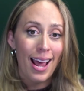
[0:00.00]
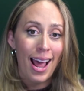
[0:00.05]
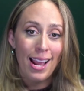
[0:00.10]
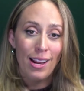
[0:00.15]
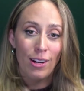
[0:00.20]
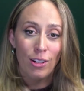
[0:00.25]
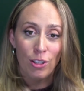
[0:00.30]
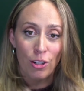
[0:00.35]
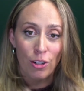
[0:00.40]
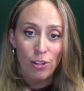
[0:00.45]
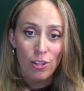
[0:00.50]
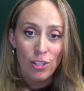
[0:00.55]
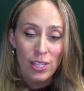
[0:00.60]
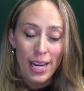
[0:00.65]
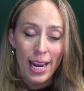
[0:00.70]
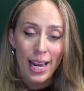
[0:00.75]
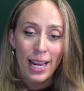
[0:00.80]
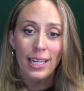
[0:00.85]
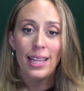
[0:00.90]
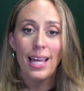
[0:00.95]
I
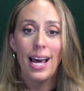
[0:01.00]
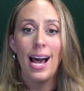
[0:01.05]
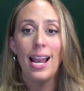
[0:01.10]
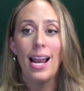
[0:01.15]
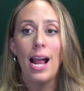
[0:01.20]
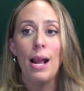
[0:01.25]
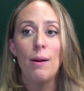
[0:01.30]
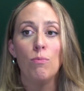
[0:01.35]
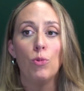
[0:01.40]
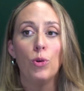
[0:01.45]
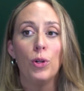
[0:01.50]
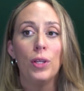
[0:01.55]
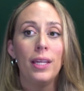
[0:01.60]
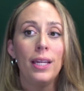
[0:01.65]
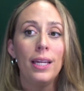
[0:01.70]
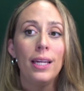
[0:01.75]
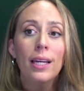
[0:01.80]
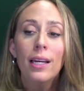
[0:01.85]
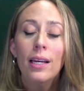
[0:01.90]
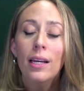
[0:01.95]
understand that. I'm
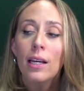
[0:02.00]
really